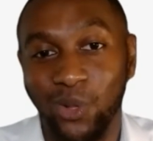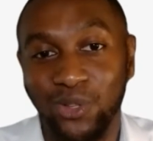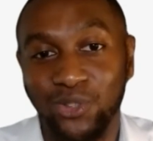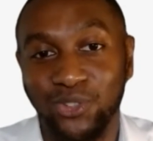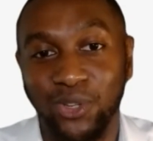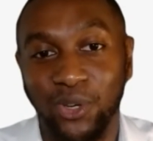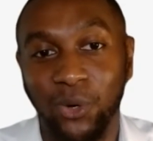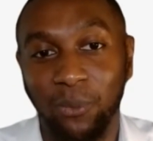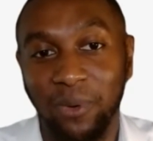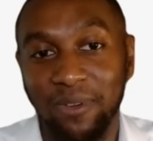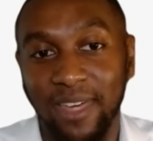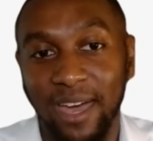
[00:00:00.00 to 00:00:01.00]
And so
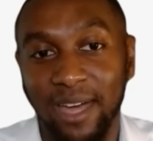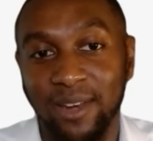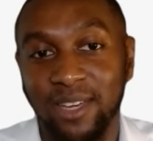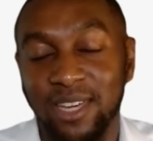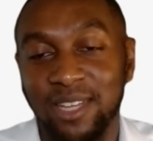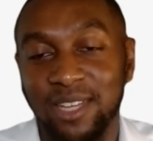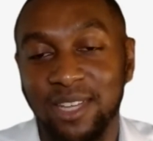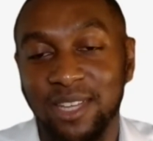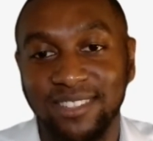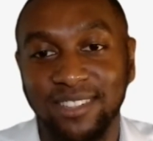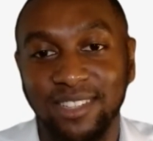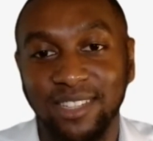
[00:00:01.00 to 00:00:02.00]
with that,
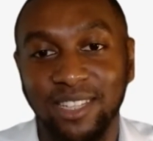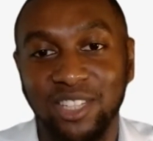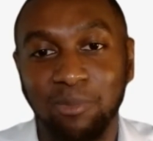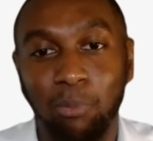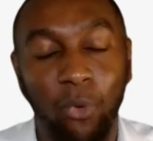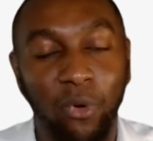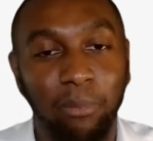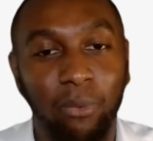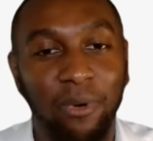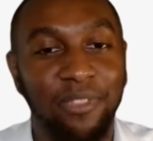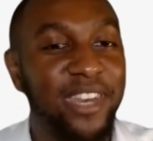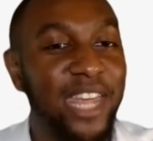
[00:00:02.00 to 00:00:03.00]
testing is more
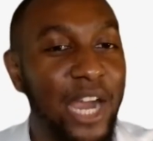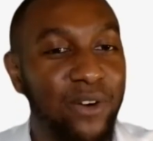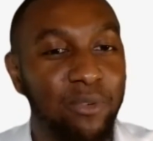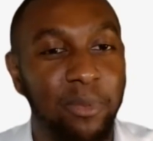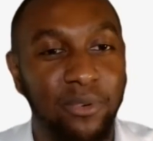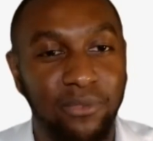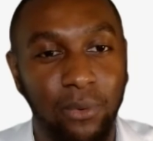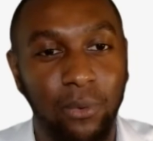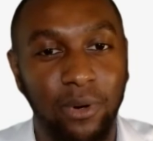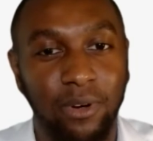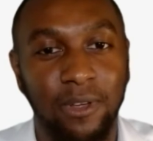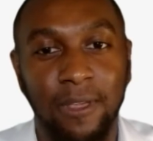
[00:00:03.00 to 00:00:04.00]
important than ever
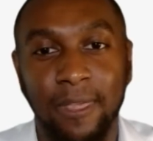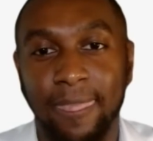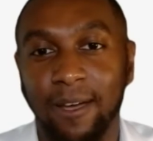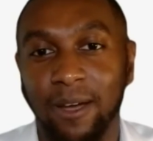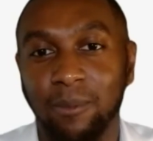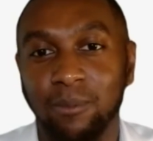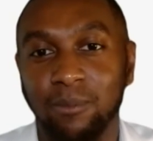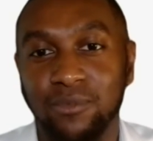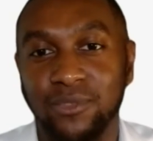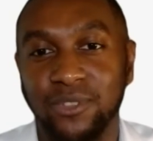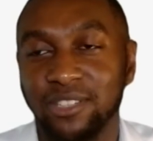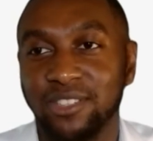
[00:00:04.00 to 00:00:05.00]
before.
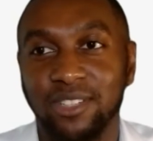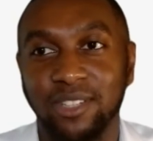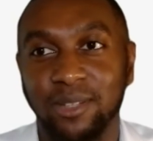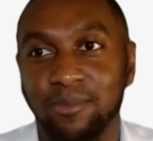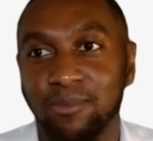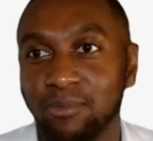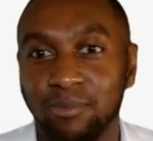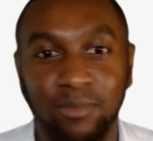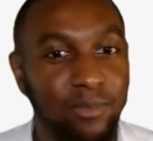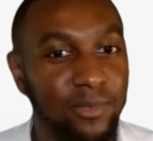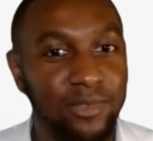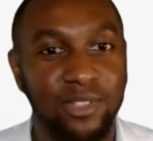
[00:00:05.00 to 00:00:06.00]
Just to
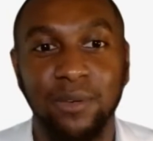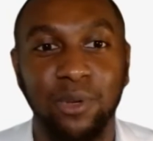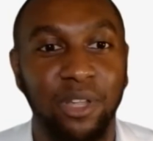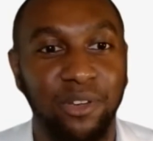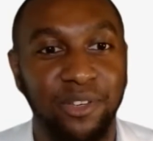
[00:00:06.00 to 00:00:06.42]
give you another